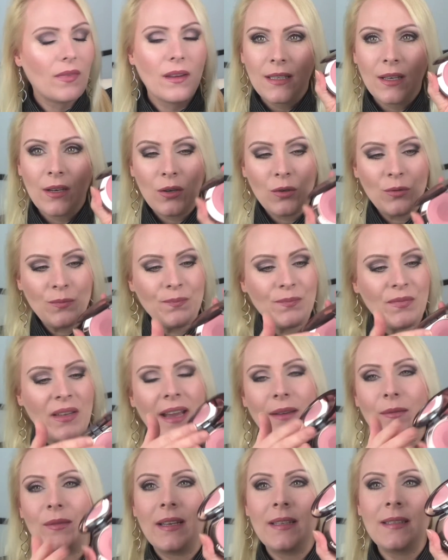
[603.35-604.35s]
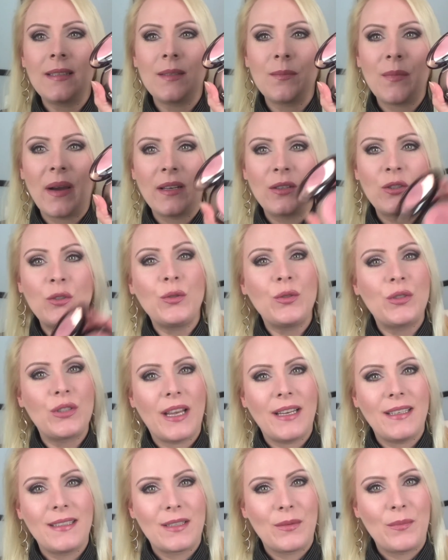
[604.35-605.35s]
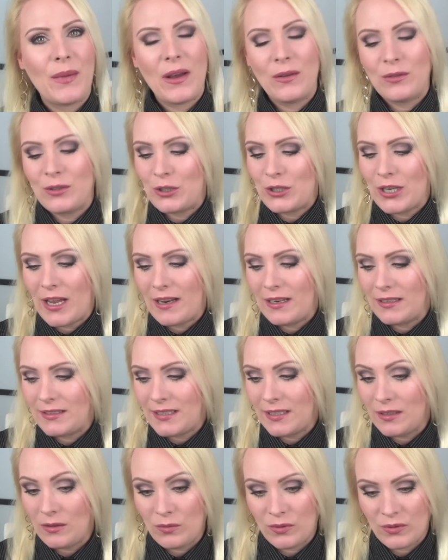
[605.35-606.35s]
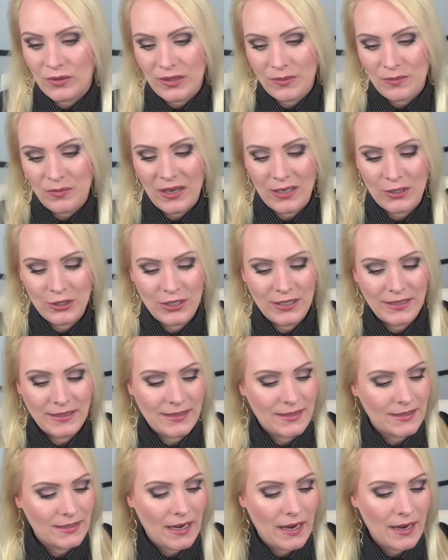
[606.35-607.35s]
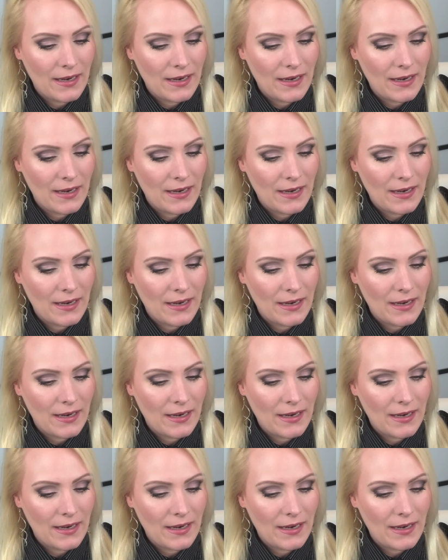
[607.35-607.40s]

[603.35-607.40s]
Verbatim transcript: So yeah, this is my two cents about the Charlotte Tilbury blushes